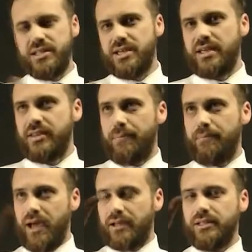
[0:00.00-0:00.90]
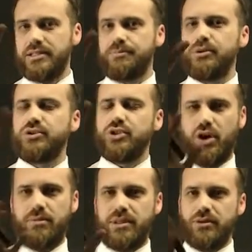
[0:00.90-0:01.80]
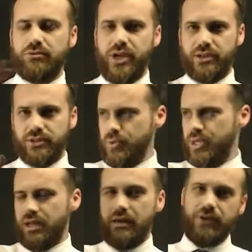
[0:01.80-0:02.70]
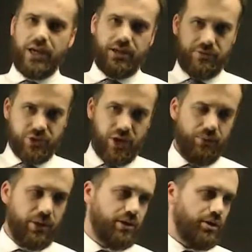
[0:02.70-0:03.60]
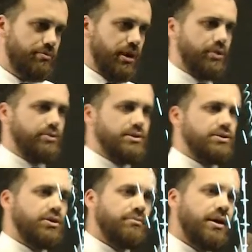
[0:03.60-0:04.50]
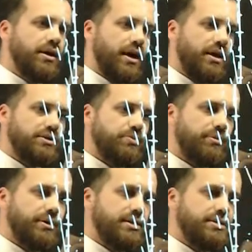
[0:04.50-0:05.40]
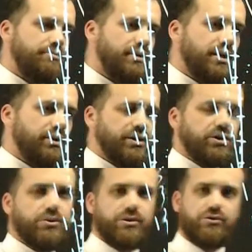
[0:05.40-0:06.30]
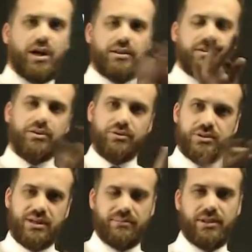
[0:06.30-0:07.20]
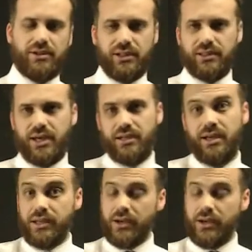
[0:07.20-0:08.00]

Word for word: I take that back. Let's put time in the real. So we can have negative time. We can go backwards in time. And it probably ends up being like a quadratic that looks something like that.